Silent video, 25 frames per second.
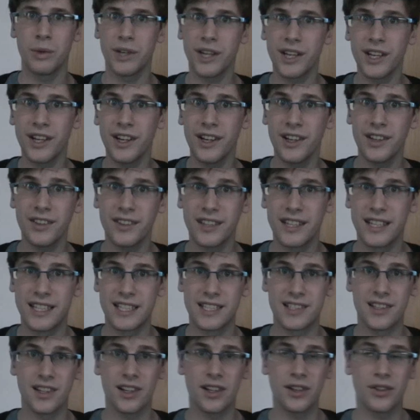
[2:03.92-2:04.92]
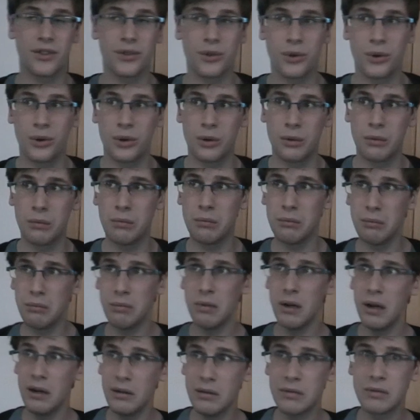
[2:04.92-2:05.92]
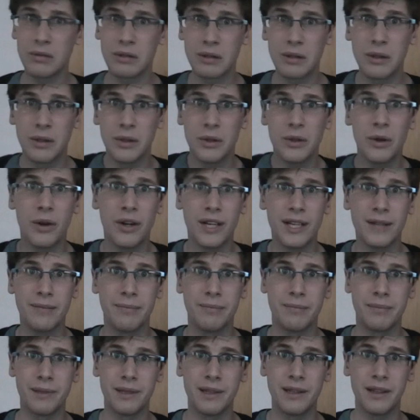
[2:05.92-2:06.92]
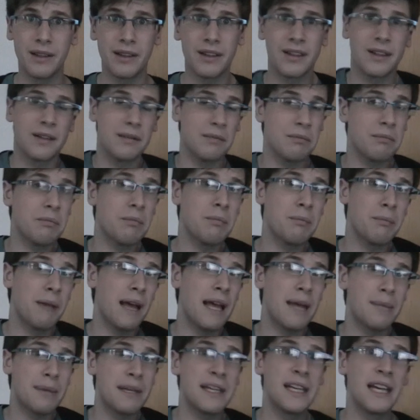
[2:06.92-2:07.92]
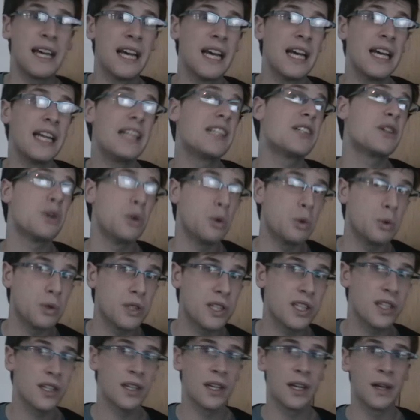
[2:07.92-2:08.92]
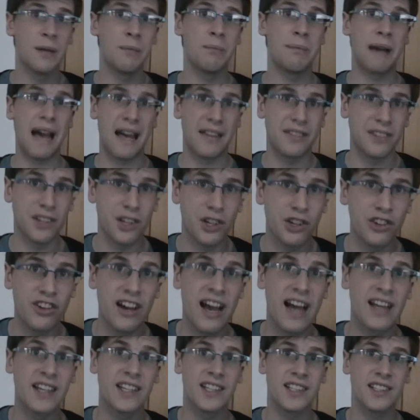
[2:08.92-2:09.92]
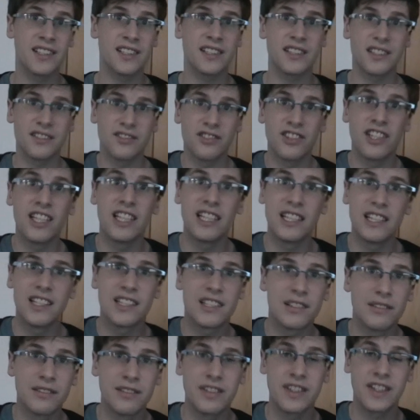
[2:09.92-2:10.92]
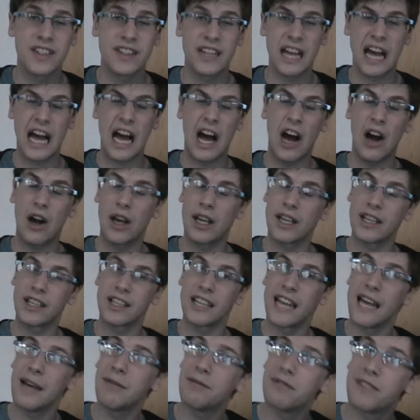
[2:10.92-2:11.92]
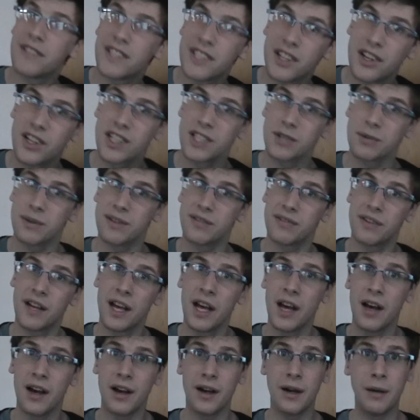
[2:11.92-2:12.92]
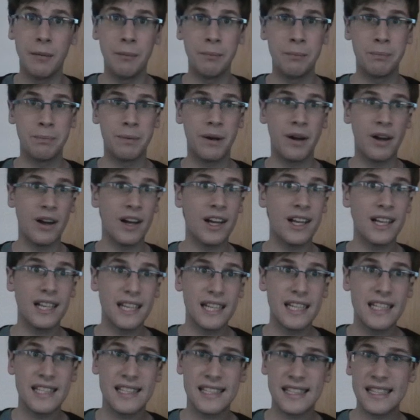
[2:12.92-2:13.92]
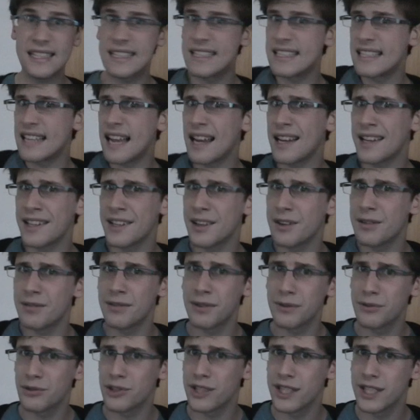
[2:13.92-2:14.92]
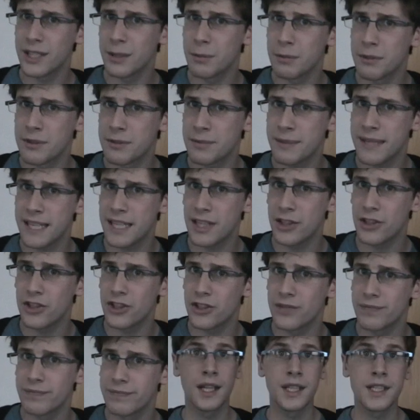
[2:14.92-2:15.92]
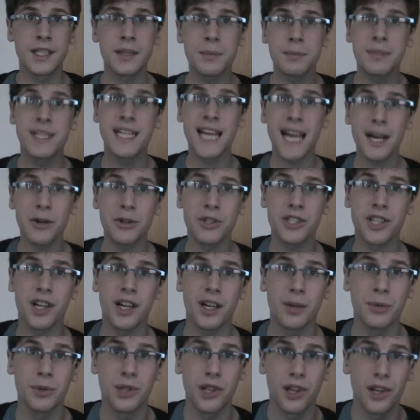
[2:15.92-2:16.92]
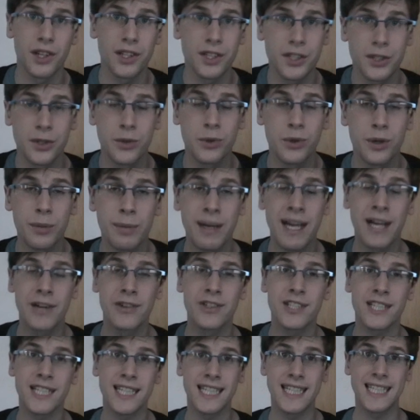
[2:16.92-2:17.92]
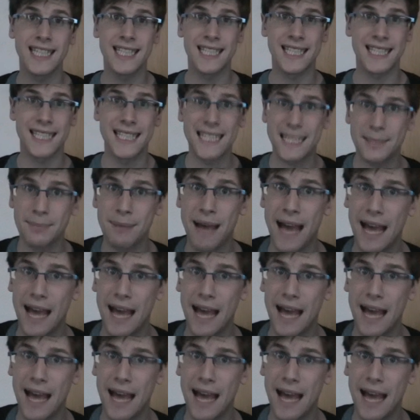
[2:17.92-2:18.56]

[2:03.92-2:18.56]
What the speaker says: When I heard this, I thought, well, good on him. Like, maybe his call to ban the Quran isn't really something that I can emphasise with, but at least he's standing up for freedom of speech. Somebody else I would like to talk about is this